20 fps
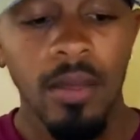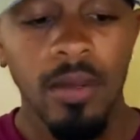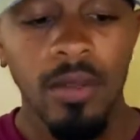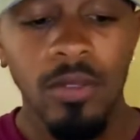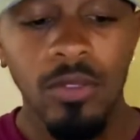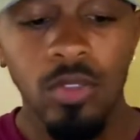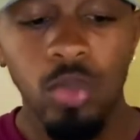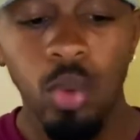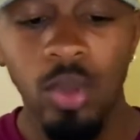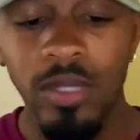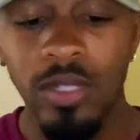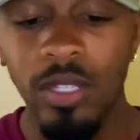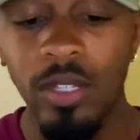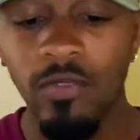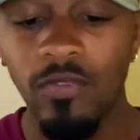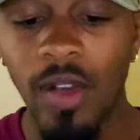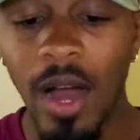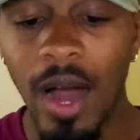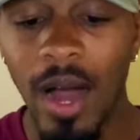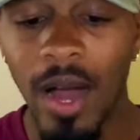
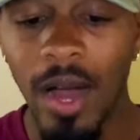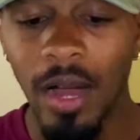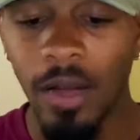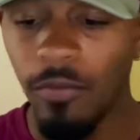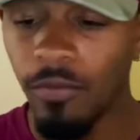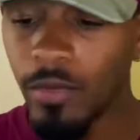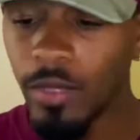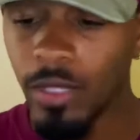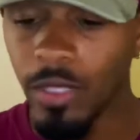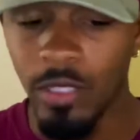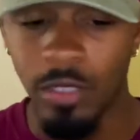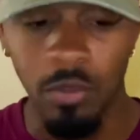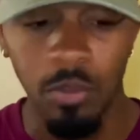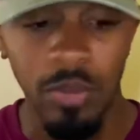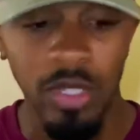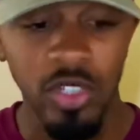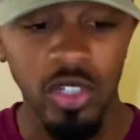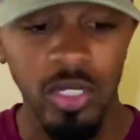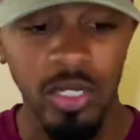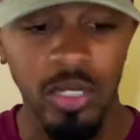25 is
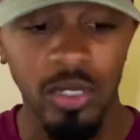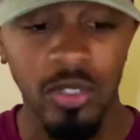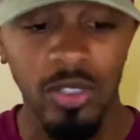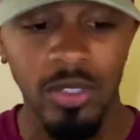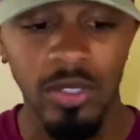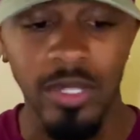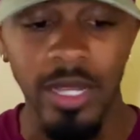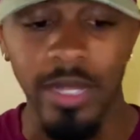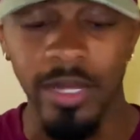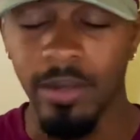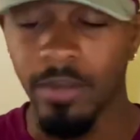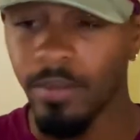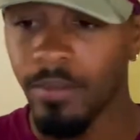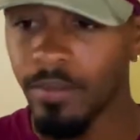Michigan State.